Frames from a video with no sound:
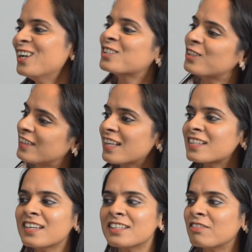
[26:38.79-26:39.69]
So this
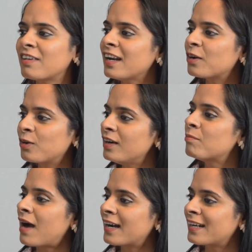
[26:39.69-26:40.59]
is a very good
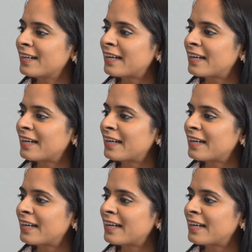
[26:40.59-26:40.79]
marketing